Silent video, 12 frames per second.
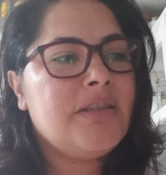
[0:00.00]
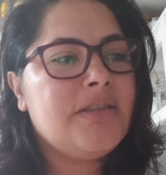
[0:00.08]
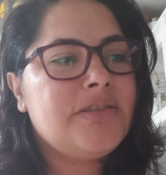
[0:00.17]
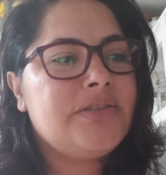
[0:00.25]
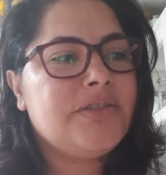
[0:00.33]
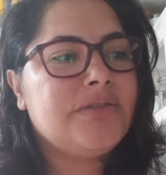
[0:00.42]

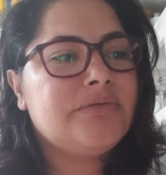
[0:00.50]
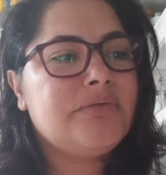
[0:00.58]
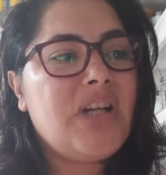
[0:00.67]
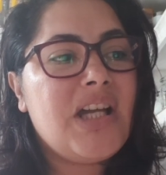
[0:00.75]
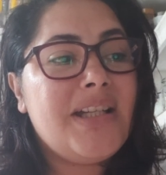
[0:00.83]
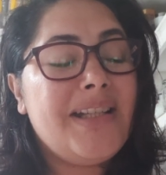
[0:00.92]
So
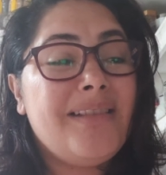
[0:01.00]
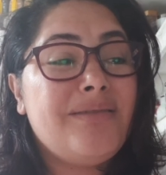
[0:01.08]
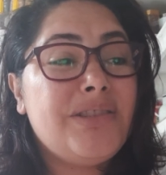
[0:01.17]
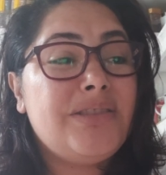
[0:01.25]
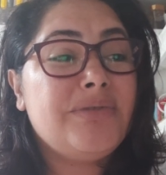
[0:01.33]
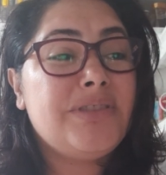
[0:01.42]
I
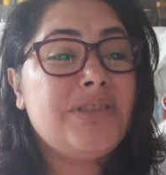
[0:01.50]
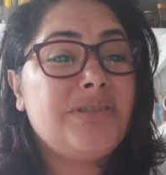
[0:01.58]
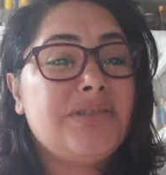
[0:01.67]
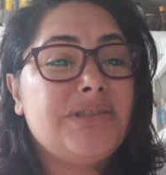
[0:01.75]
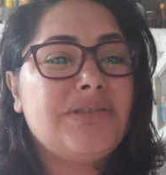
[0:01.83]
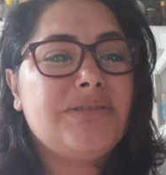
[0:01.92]
was
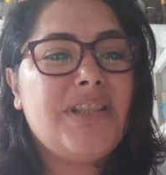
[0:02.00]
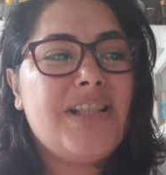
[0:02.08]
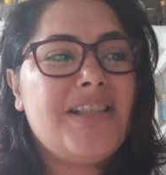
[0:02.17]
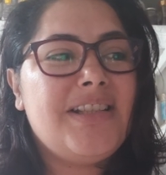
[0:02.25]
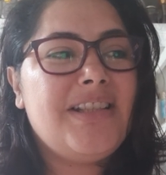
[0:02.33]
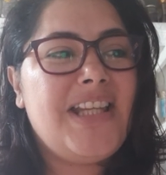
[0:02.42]
also
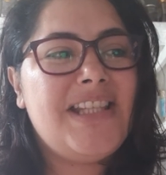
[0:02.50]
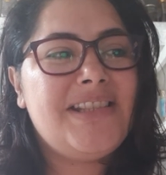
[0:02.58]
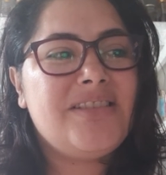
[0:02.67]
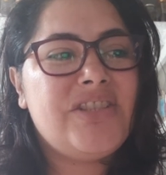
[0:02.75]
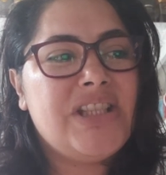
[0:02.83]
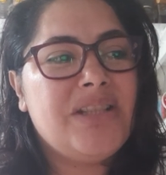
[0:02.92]

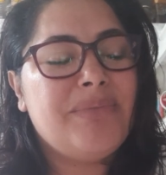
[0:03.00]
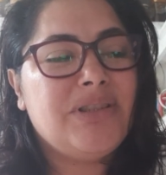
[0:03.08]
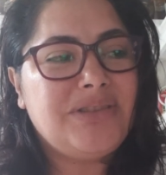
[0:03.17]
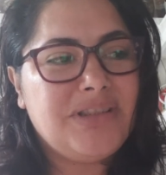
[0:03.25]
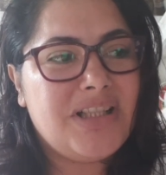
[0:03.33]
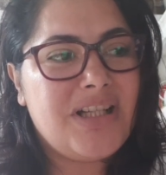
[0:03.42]
researching
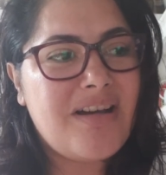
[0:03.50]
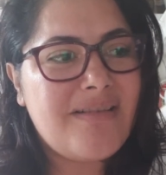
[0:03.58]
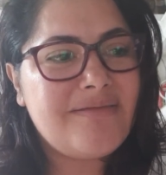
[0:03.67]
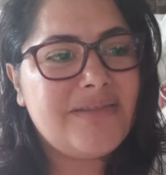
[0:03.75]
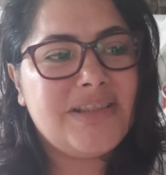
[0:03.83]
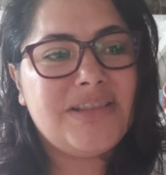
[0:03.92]
about
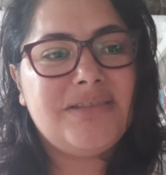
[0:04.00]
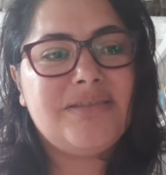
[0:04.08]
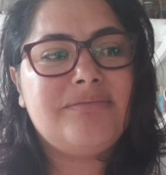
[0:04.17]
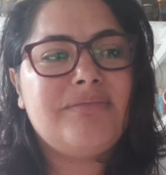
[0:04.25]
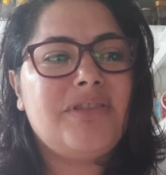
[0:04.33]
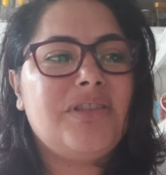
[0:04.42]
love, and
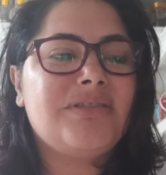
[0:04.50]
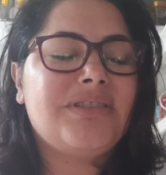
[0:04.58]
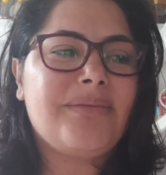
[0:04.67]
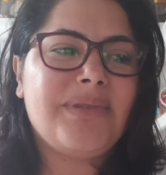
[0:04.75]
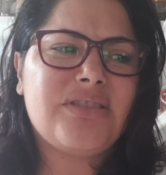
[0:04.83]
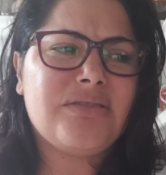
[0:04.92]
a long
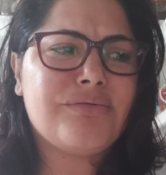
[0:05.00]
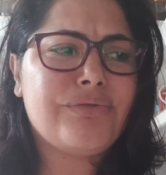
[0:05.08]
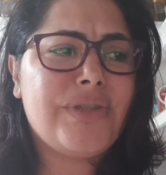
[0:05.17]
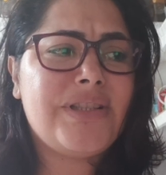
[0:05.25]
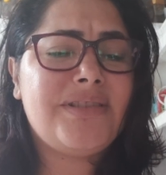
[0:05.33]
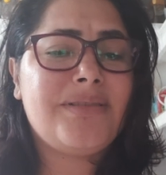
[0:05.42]
time ago I
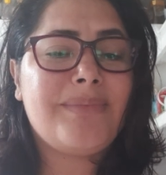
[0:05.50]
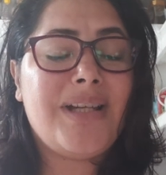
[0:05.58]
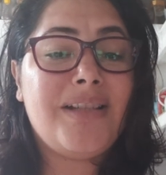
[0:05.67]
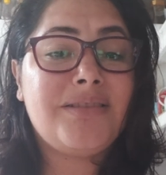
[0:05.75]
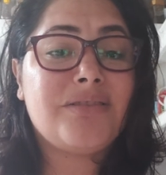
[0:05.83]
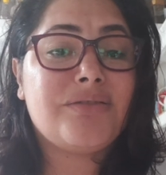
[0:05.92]
read some
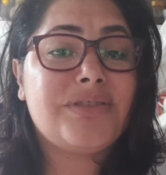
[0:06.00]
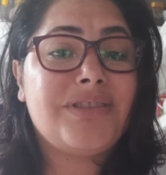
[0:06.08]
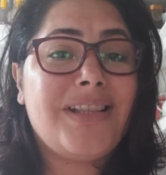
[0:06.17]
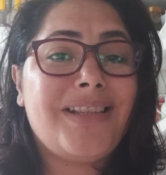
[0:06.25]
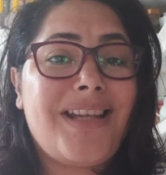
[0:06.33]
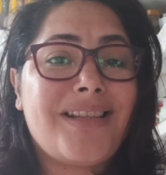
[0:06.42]
articles
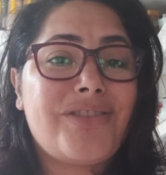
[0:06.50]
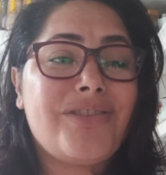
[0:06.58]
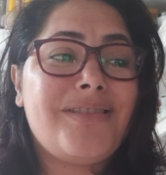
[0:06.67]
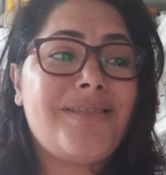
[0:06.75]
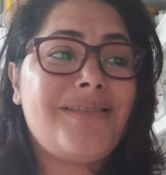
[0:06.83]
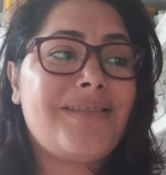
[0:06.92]
that
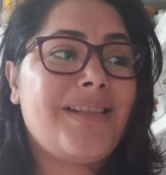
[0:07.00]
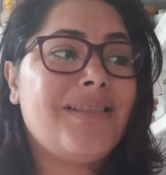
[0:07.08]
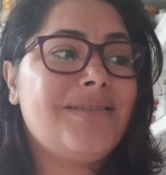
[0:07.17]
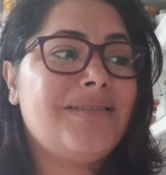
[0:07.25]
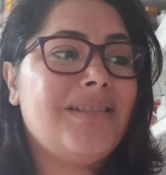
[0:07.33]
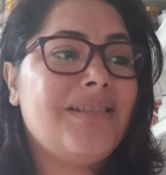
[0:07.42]
actually
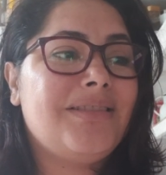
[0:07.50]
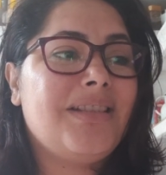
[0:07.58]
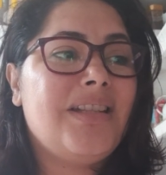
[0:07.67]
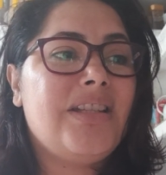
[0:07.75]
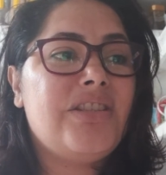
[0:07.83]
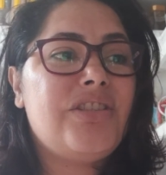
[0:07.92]
says that
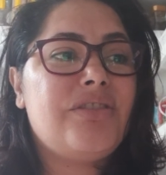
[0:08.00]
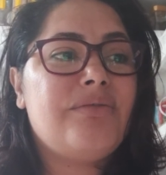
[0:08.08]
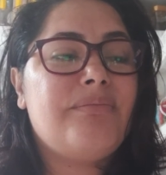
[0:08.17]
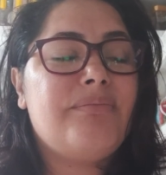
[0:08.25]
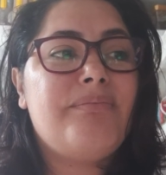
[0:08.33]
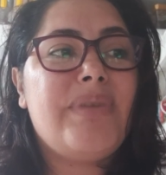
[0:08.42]

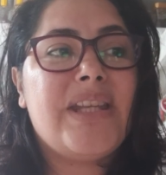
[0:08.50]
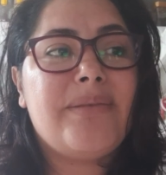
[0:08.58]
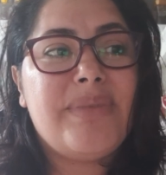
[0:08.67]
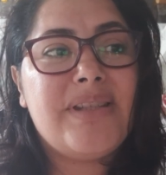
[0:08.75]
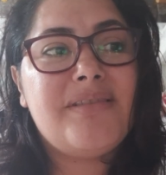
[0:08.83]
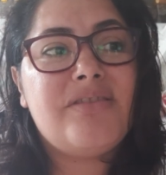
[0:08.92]

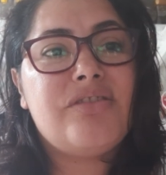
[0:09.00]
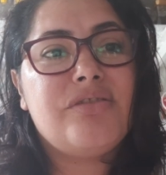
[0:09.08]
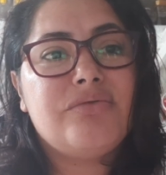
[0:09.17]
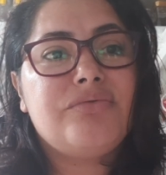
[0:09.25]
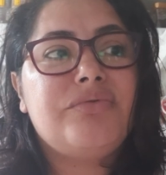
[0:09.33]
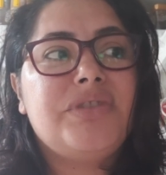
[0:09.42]
babies,
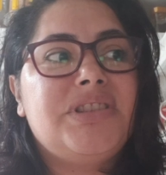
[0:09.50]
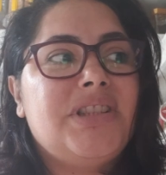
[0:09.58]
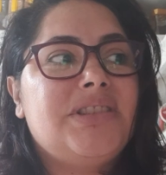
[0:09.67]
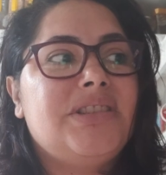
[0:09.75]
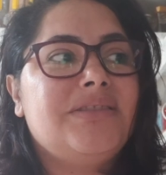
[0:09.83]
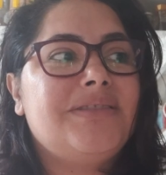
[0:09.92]
children
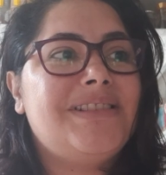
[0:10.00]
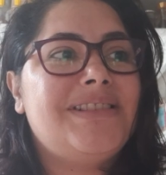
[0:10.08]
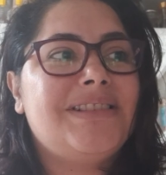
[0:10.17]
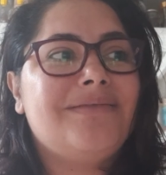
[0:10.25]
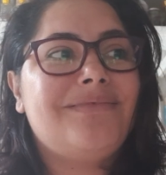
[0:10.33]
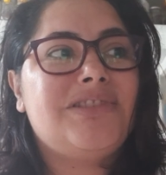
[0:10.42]
that don't
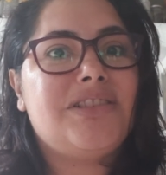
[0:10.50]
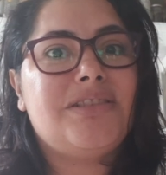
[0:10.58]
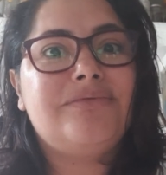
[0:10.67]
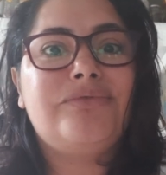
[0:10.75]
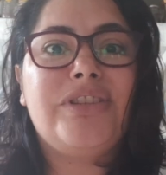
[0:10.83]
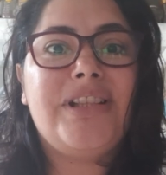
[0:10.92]
receive
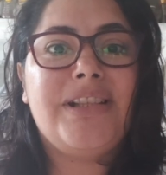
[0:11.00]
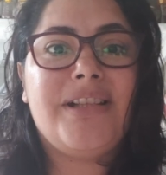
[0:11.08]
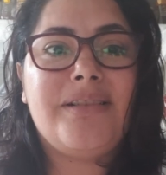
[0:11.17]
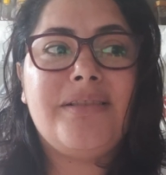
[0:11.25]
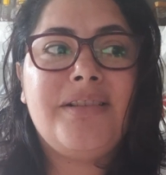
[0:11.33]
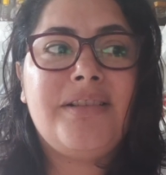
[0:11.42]
love when they
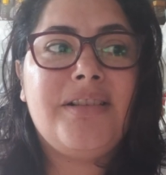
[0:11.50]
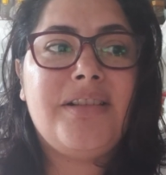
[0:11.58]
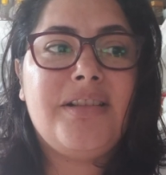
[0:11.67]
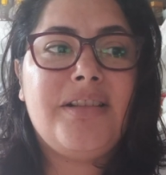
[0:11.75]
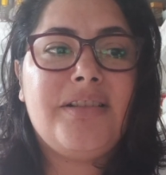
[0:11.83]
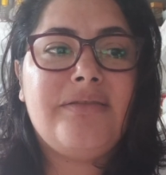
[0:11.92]
are
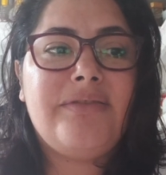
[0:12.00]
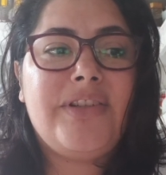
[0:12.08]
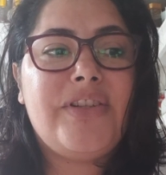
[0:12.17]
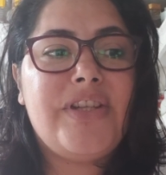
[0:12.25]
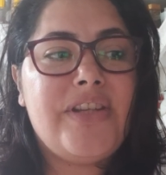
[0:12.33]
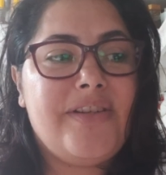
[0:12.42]

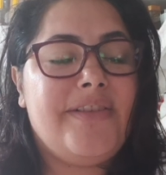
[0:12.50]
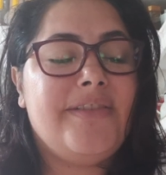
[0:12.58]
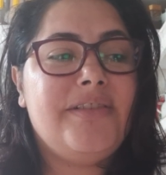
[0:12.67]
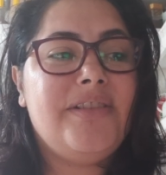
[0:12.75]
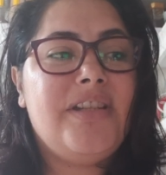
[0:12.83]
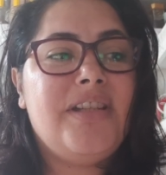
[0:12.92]
very
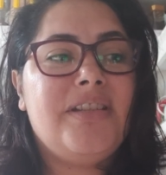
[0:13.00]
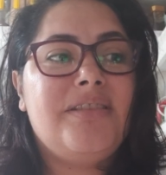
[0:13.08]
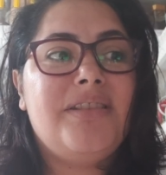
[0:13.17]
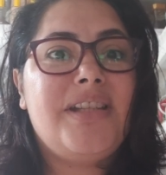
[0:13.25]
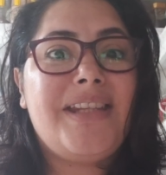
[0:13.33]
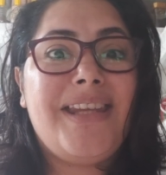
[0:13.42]
young,
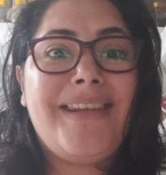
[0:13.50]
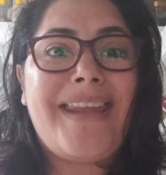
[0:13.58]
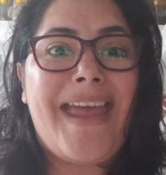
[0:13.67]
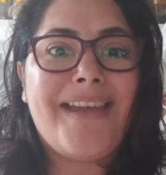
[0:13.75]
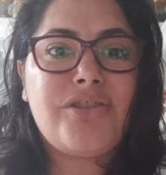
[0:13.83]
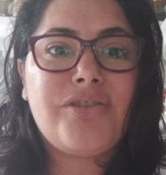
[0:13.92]
they can
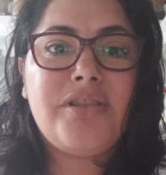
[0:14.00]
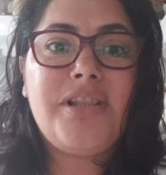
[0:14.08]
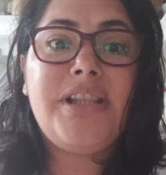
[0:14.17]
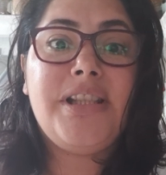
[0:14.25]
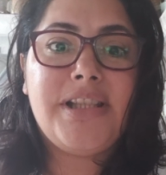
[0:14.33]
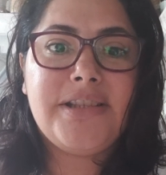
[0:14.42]
actually
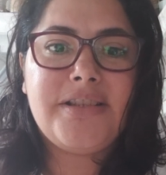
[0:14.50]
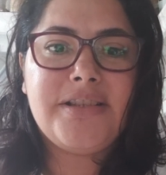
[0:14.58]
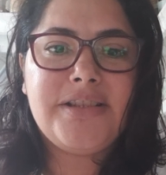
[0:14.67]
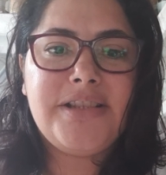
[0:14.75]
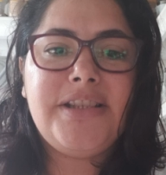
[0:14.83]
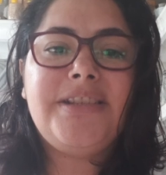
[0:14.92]

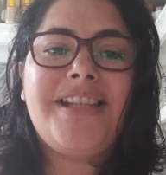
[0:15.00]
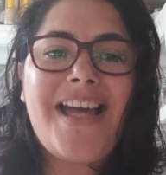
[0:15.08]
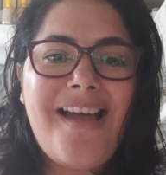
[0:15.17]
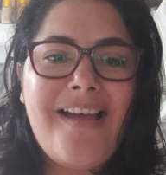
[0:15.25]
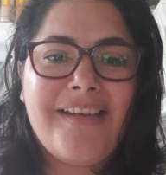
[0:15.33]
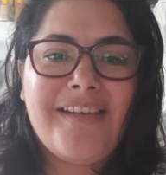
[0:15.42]
literally
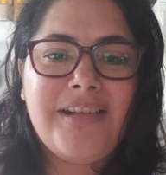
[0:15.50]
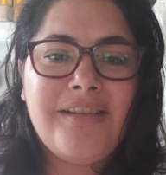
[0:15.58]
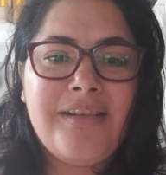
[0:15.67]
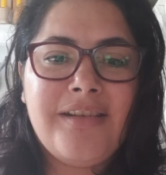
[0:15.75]
die.